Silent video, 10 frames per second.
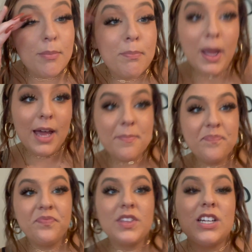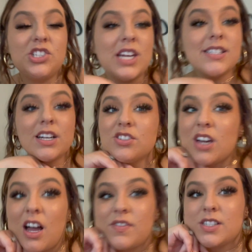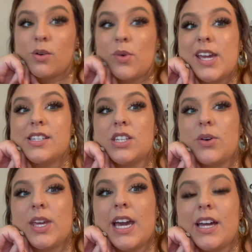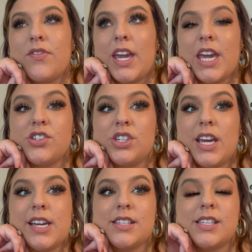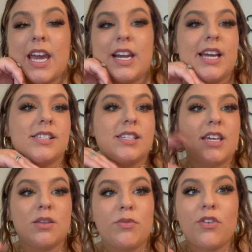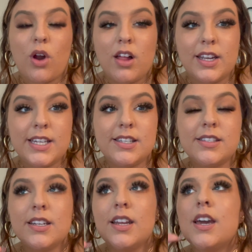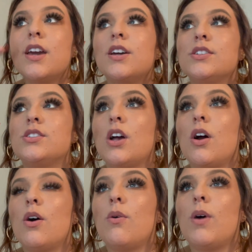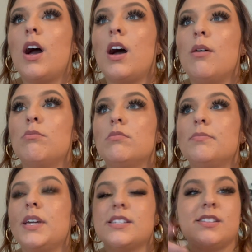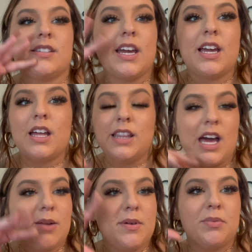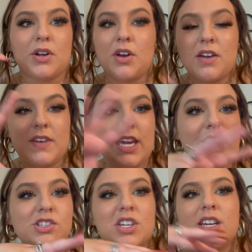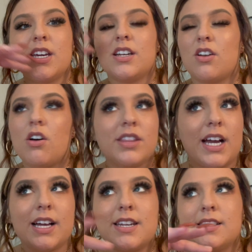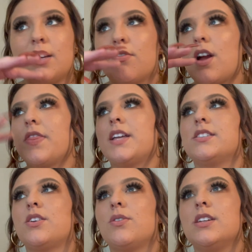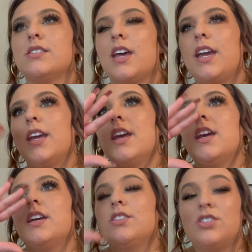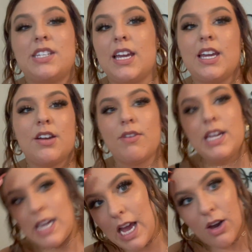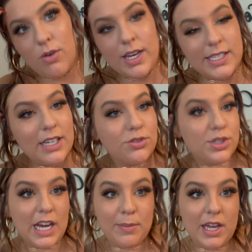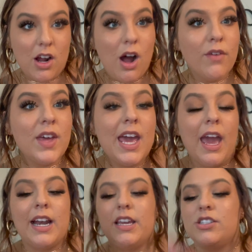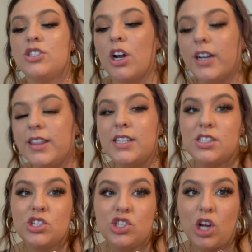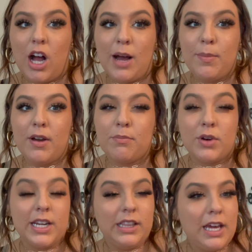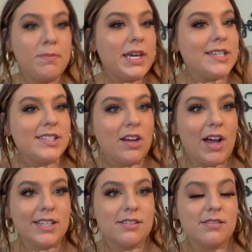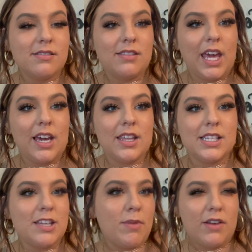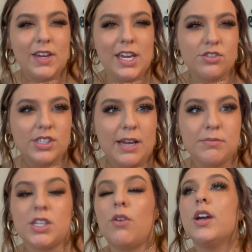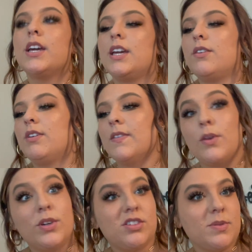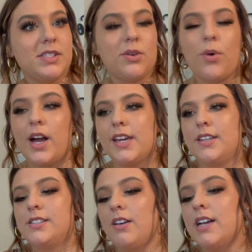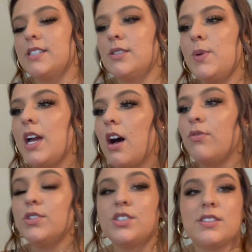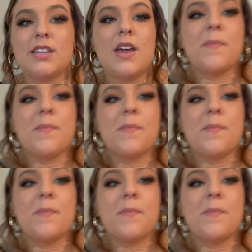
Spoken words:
But Shane's actually off this whole week, so he had vacation days and he had to take them before holiday season. So because it's like a lot of people are going on vacation and all that kind of stuff around then, so he's like just taking it right now, his extra time he had off. And he started this job pretty late, but he still has like the same amount of vacation time, so even though he just went to Hawaii, he still has this week off, which is